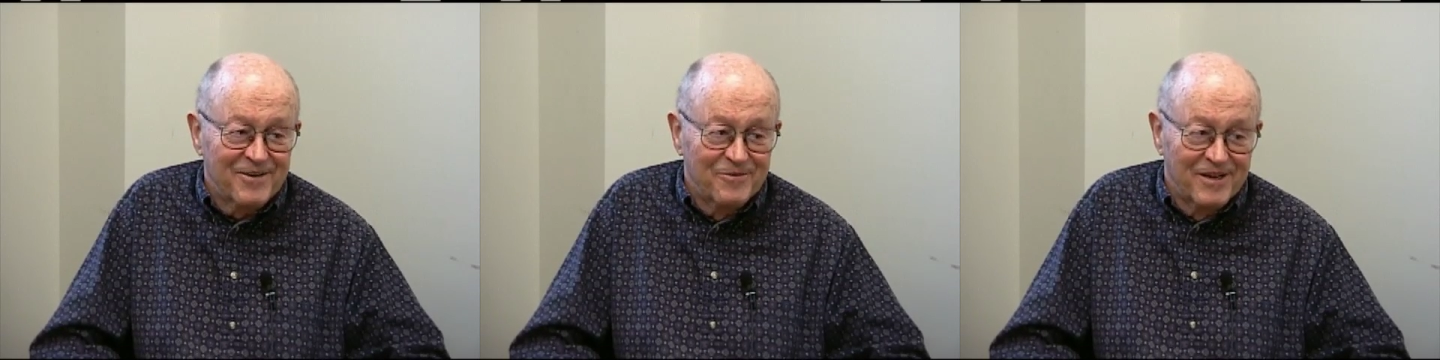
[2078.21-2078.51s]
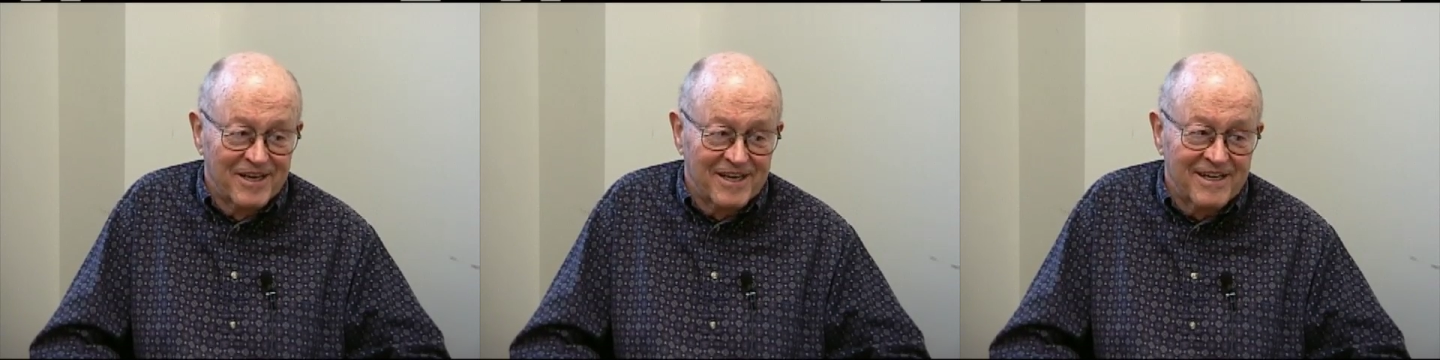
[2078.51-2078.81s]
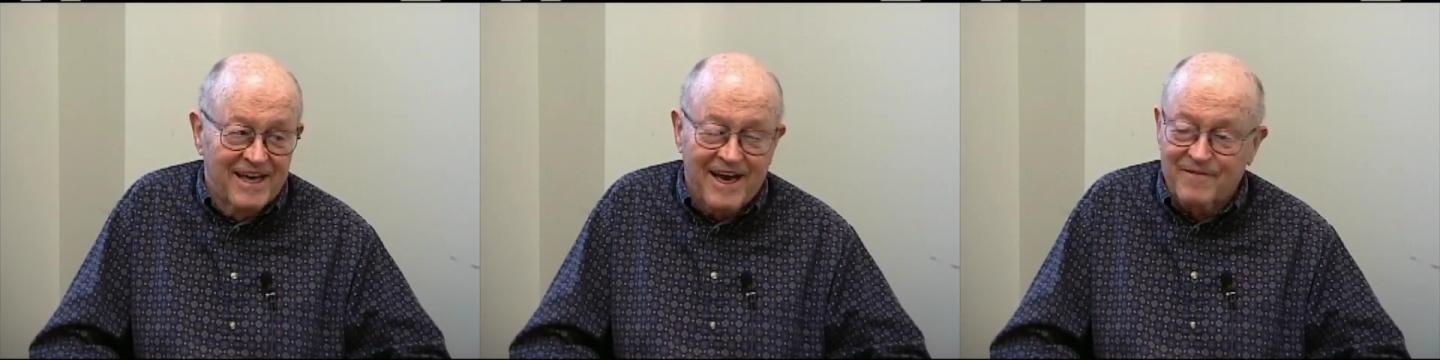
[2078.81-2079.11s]
really
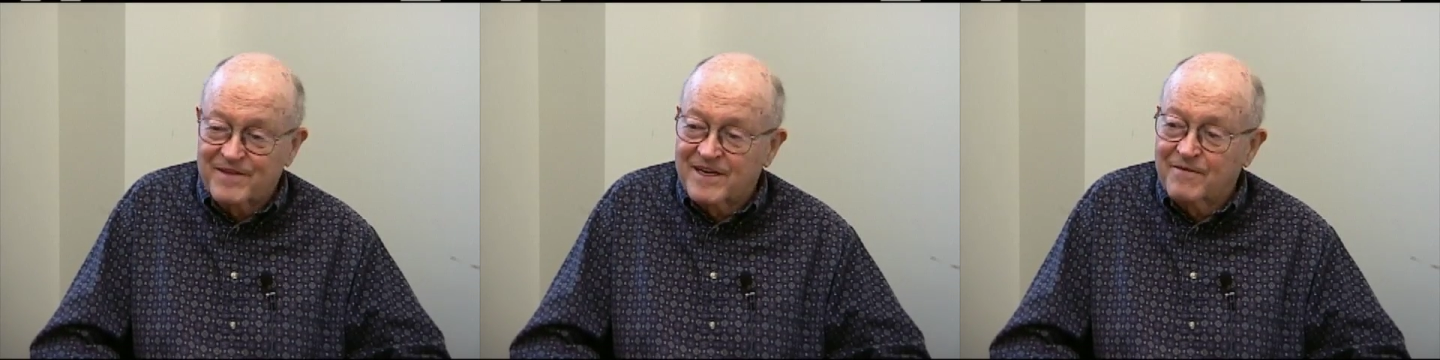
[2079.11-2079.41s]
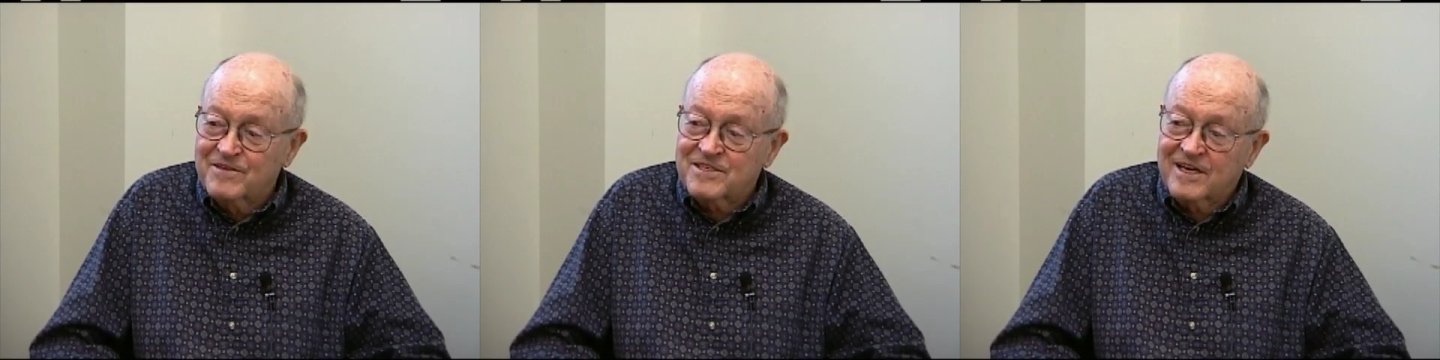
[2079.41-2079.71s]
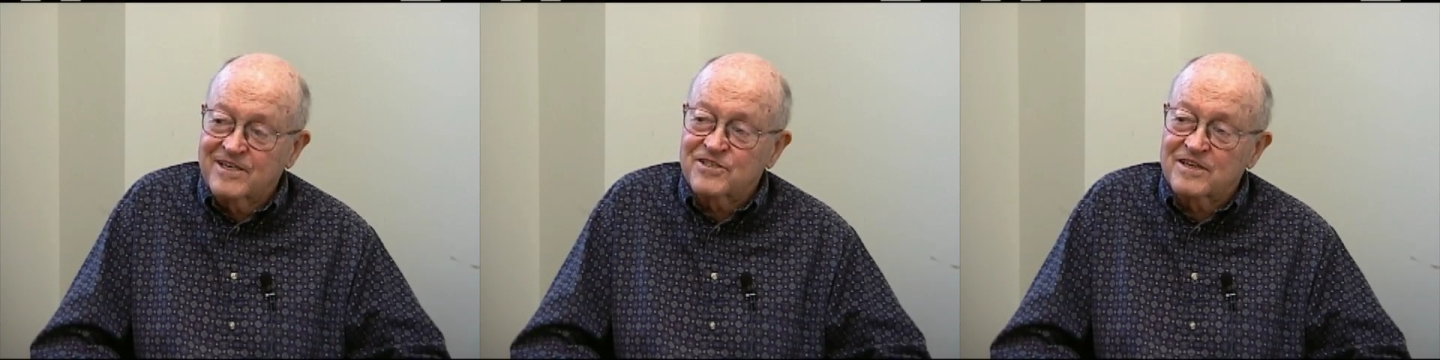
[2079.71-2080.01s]
have the
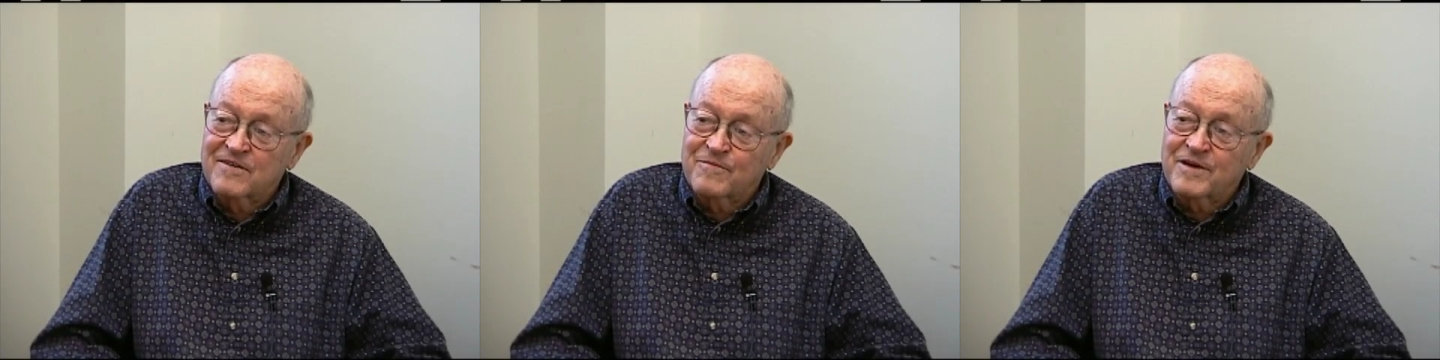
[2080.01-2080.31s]
devastation of,